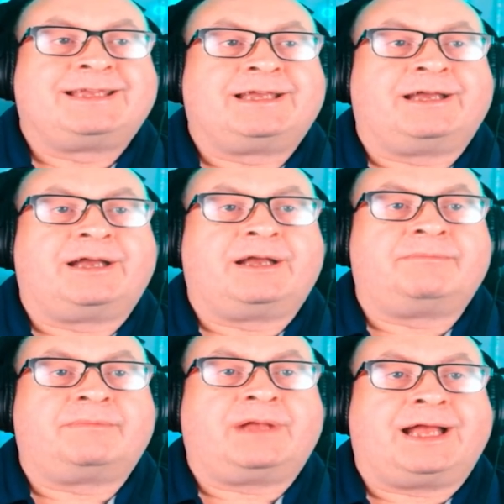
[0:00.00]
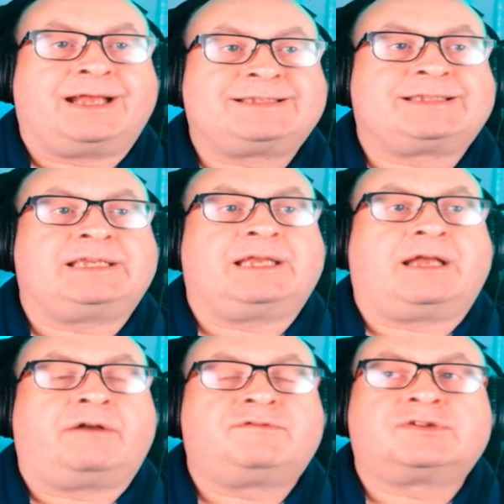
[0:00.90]

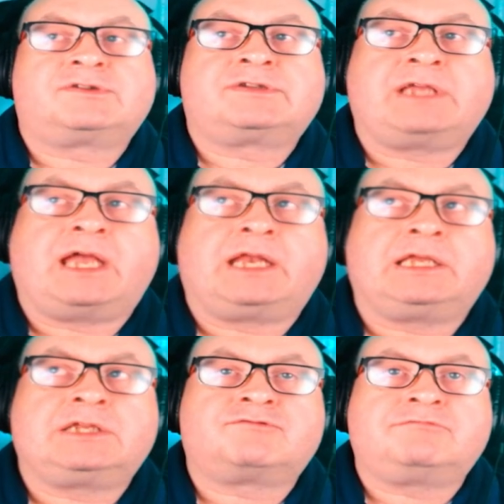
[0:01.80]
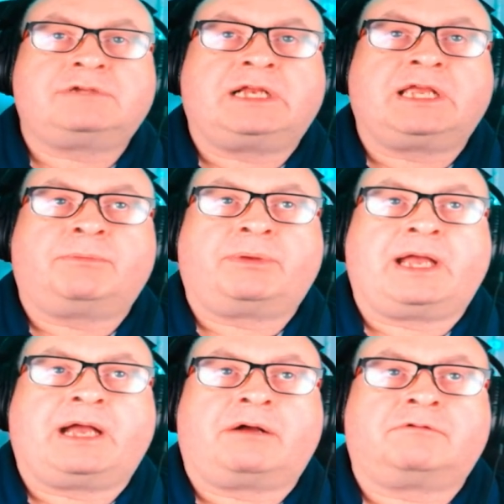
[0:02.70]
I've just said, it's really
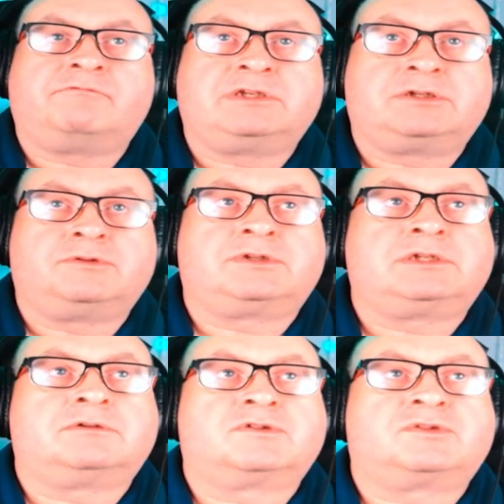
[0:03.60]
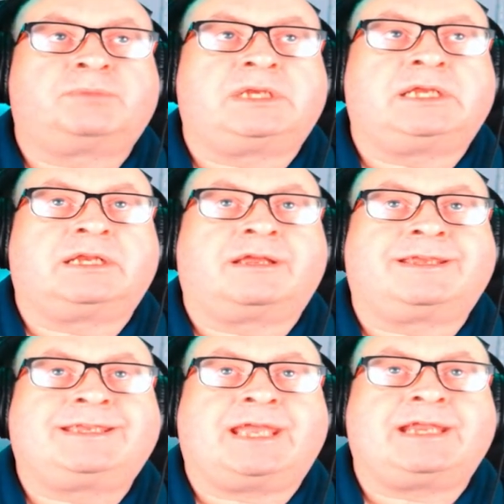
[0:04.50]
about reducing your speed
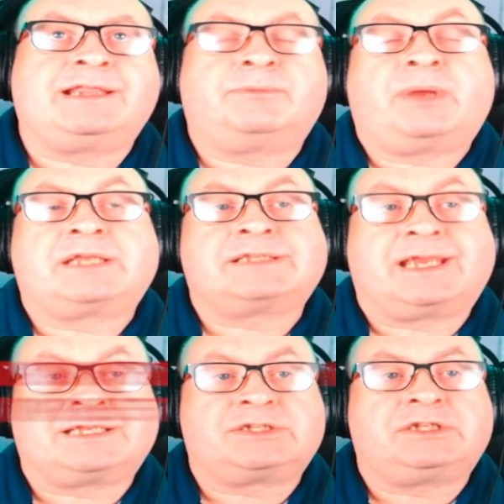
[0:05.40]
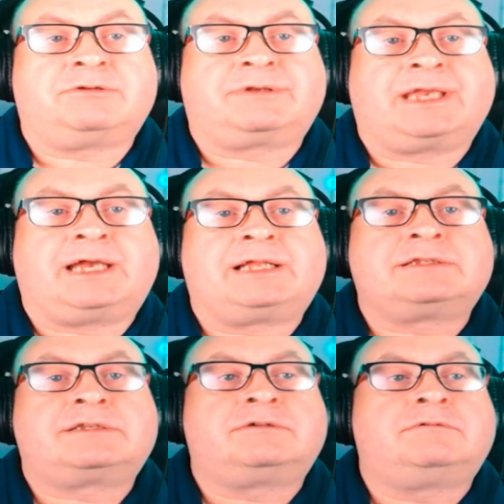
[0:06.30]
and getting the best exit you
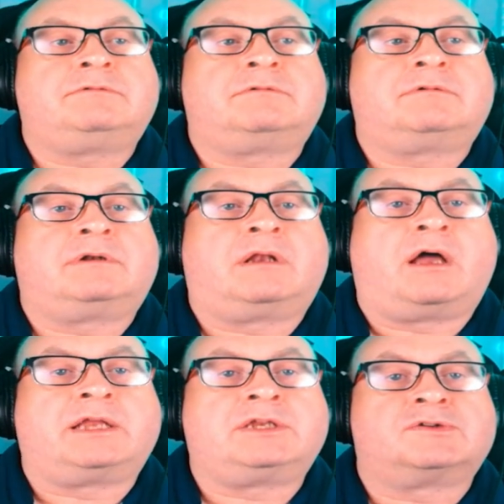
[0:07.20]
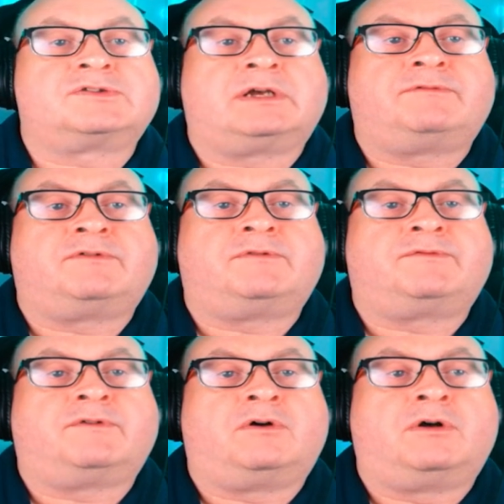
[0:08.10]
can to line yourself
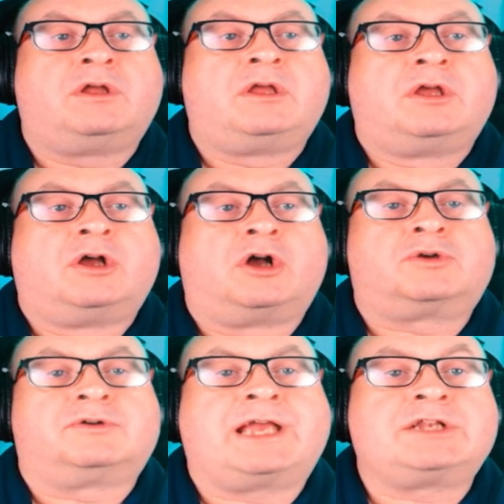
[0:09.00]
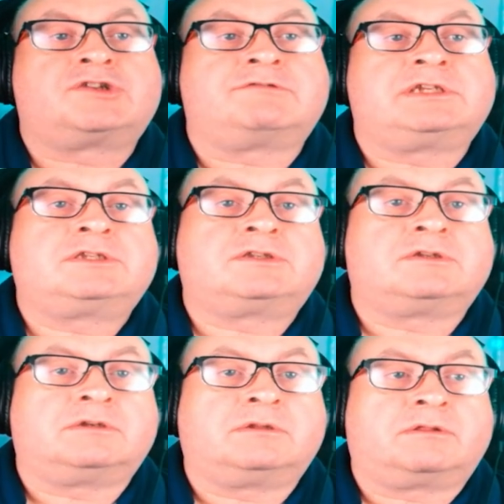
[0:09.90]
up for a good entry into
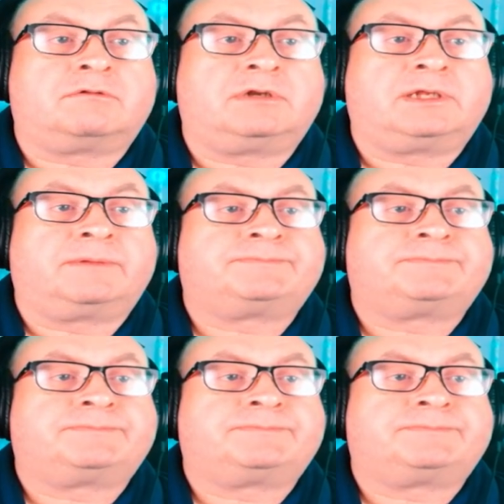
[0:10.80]
turn 3.